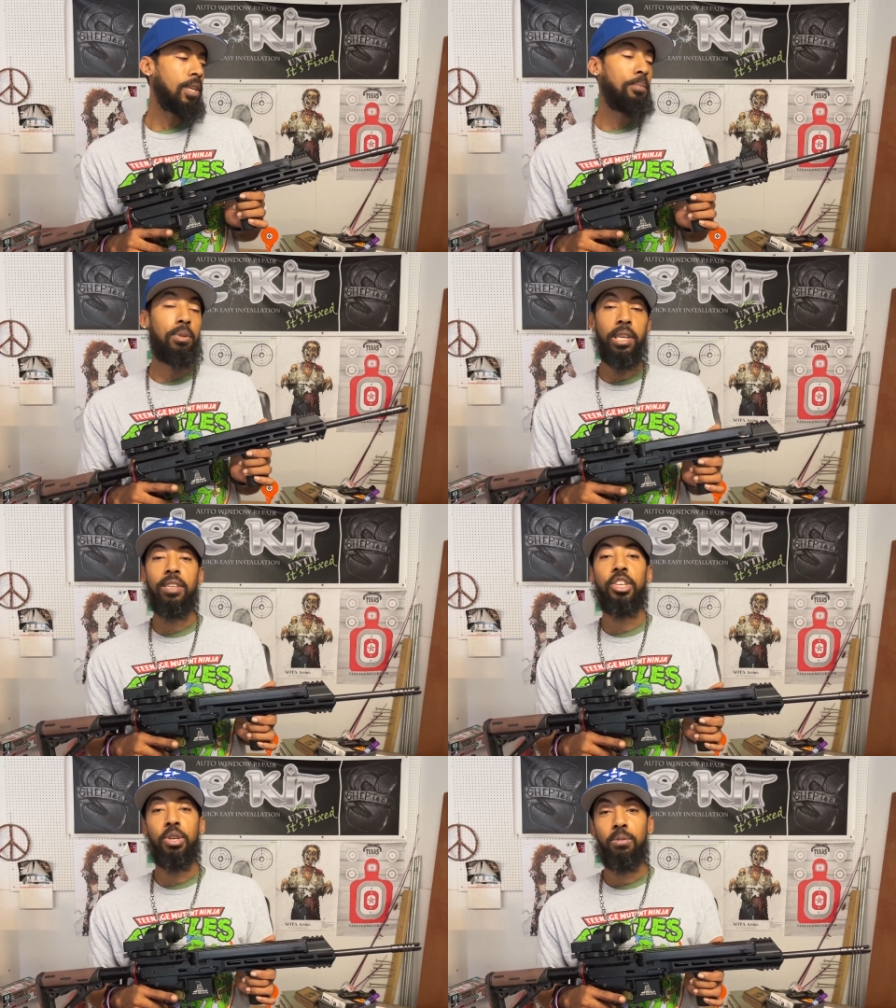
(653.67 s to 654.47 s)

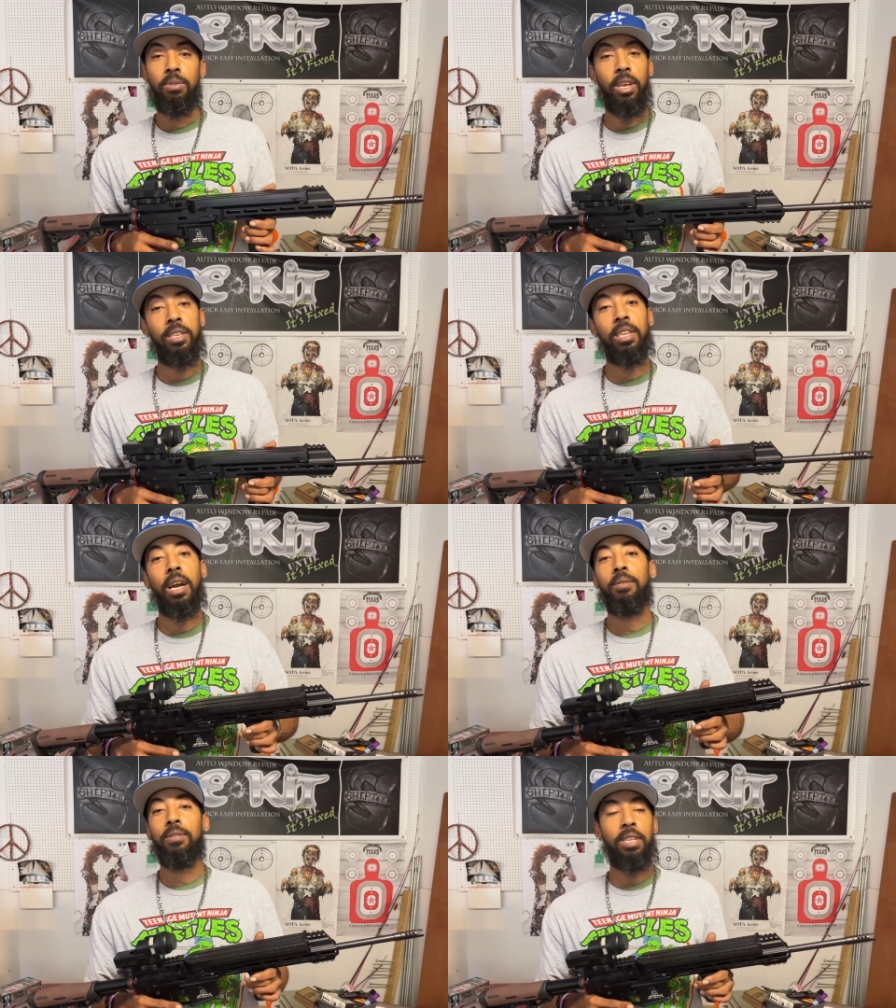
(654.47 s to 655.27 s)
pleasant shoot. It's
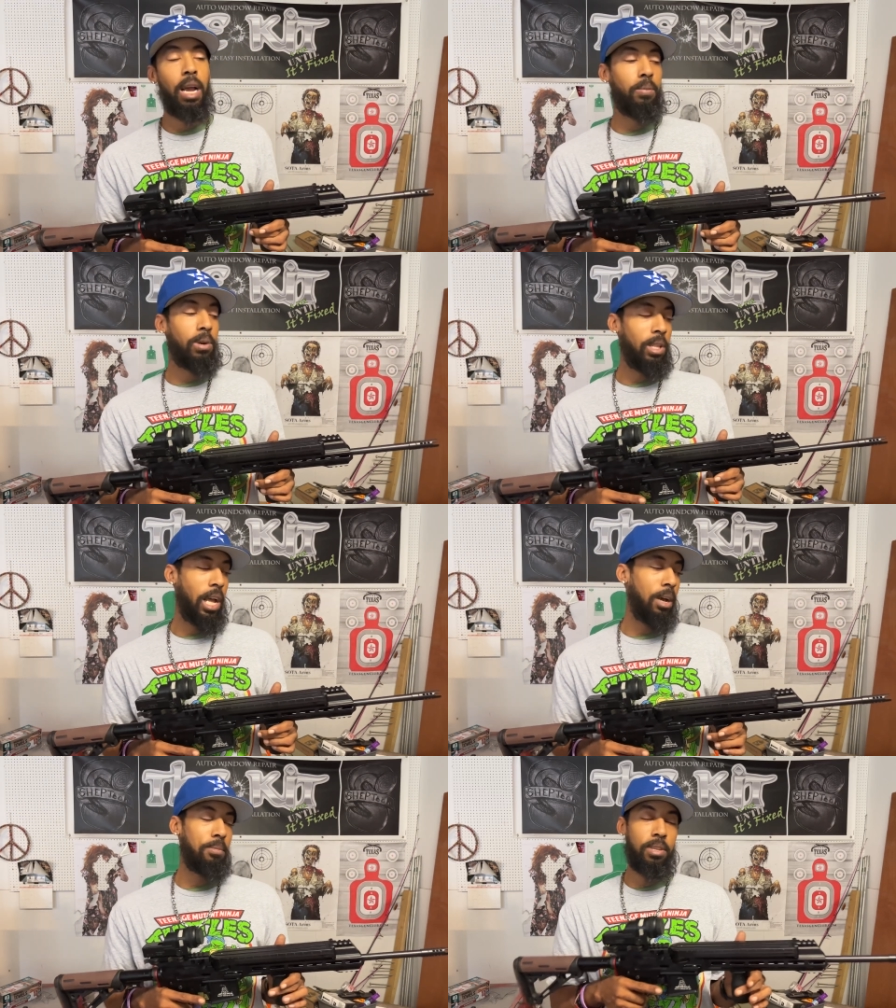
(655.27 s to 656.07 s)
not real
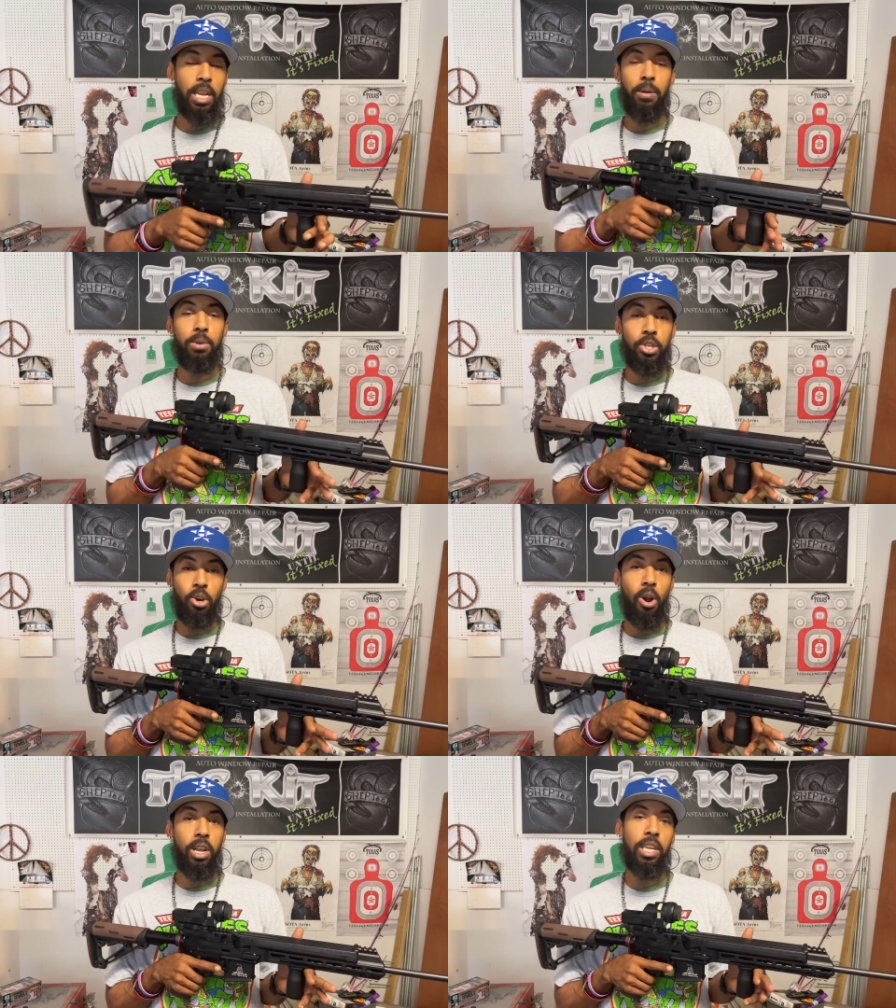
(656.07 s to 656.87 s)
loud, it's not real
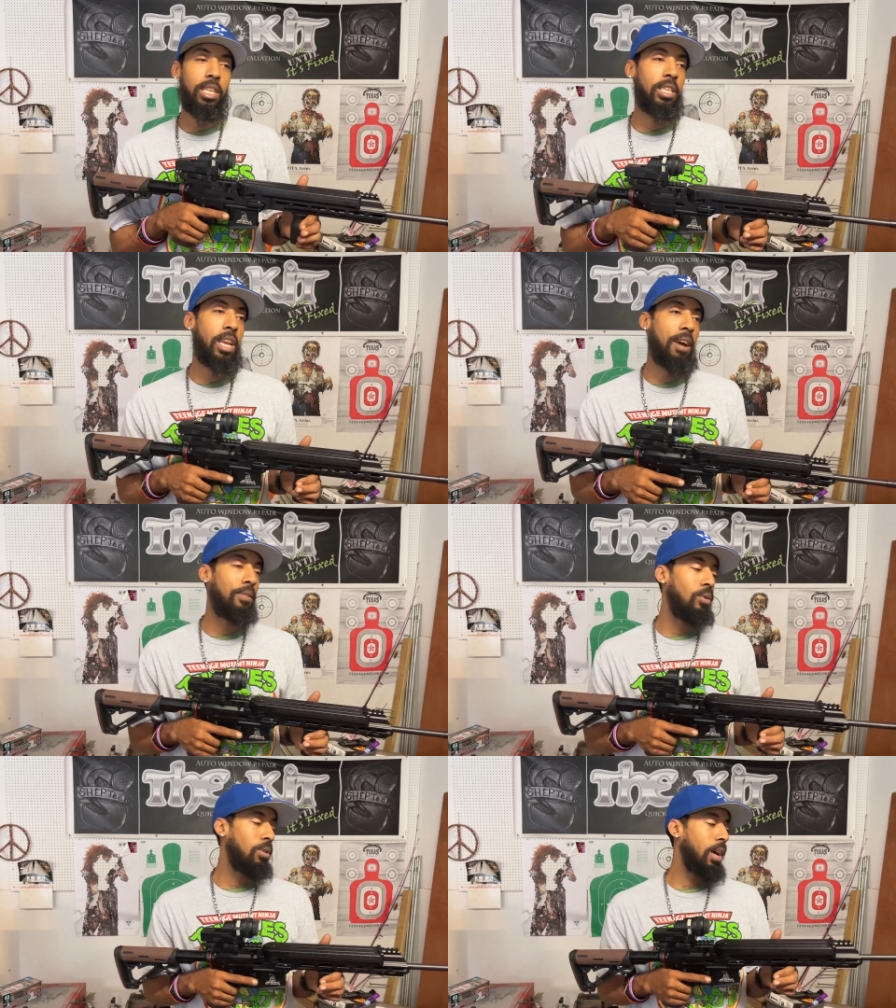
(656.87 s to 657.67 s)
jarring, it doesn't have a
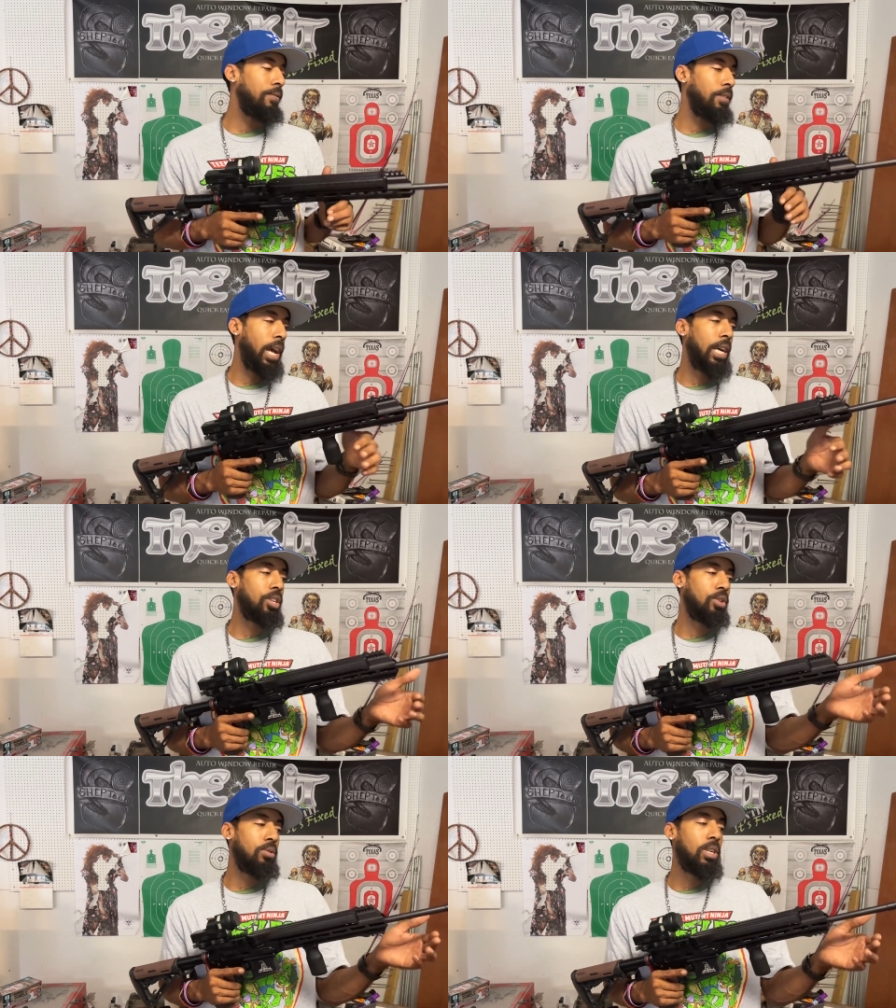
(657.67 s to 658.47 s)
whole lot of flash
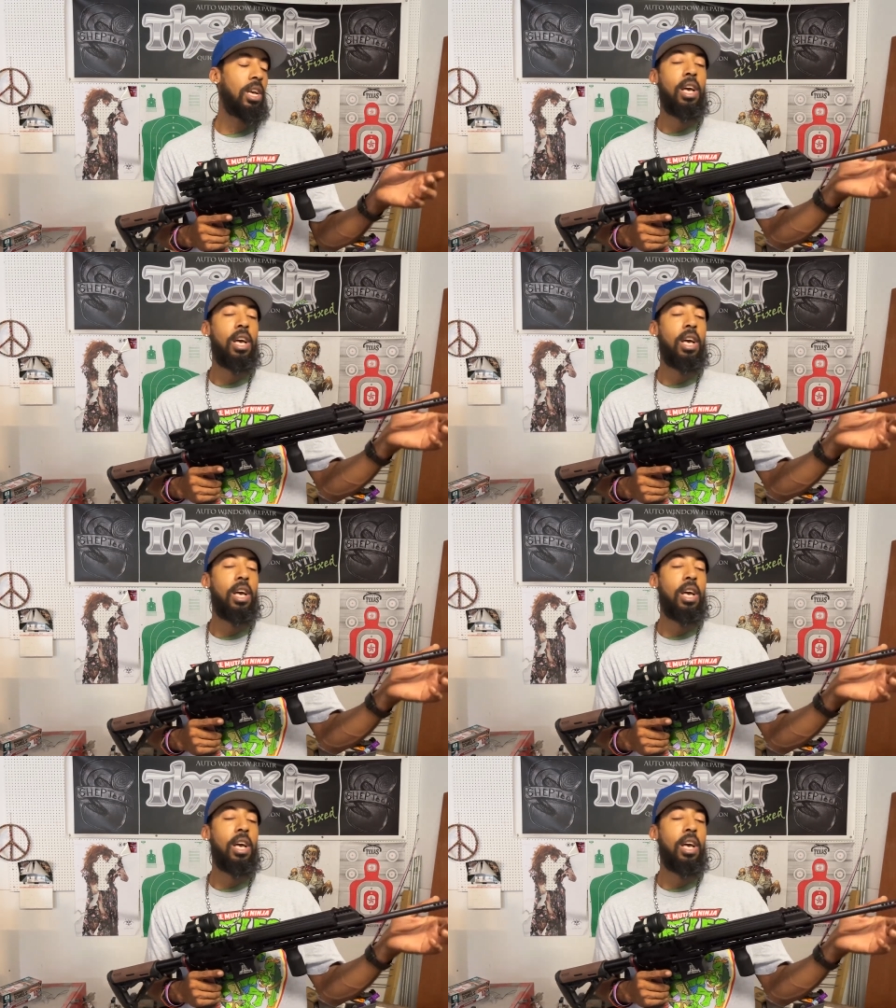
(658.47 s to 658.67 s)
to it,